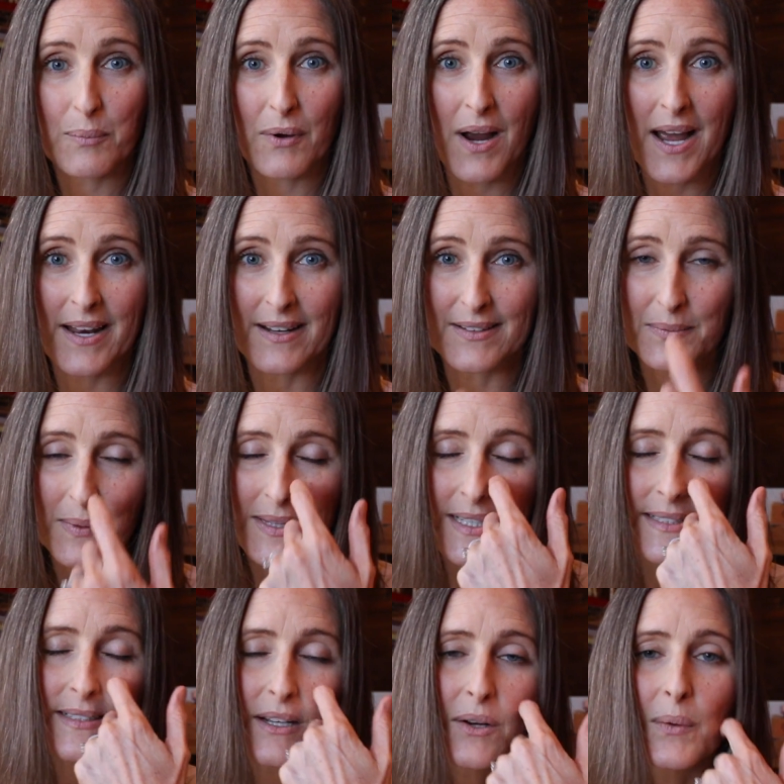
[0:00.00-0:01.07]
products, what
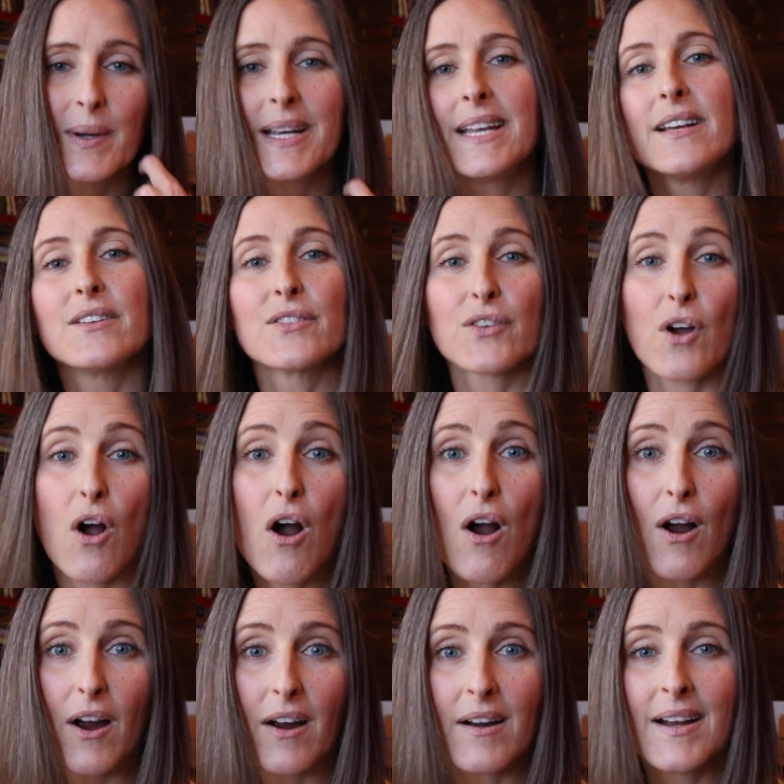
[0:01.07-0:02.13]
these ingredients
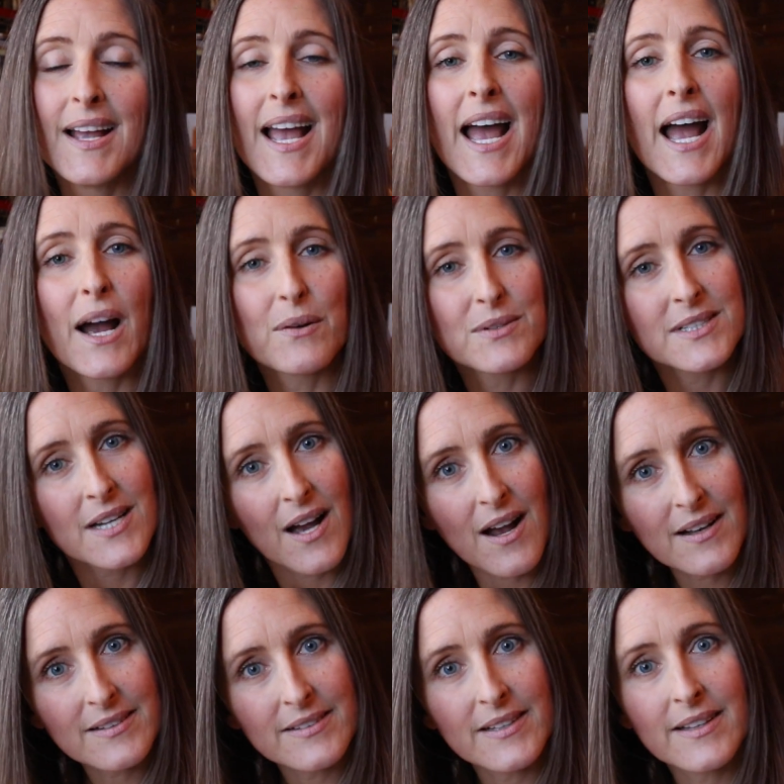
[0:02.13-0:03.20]
are, how
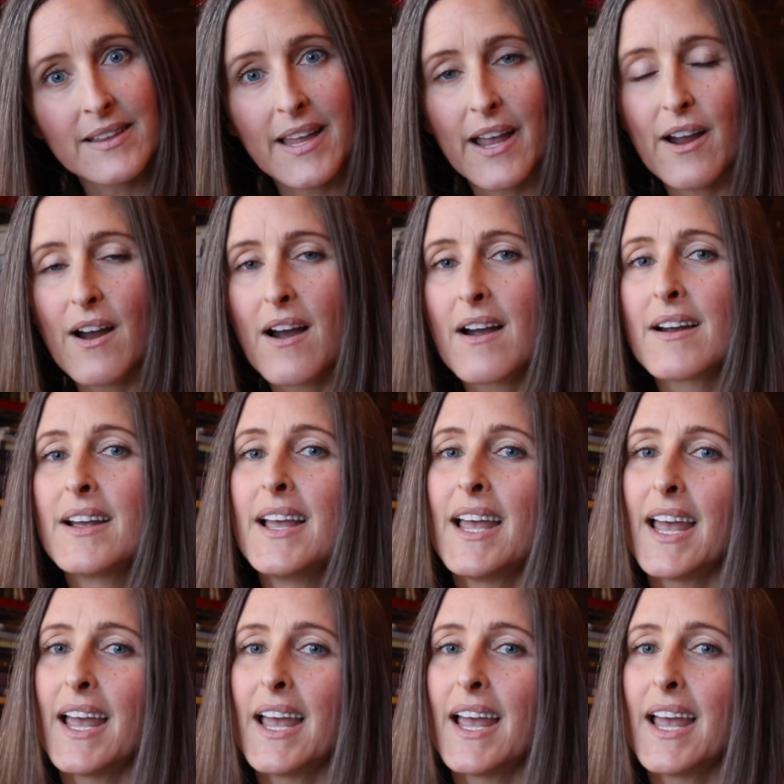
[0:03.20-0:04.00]
toxic they are,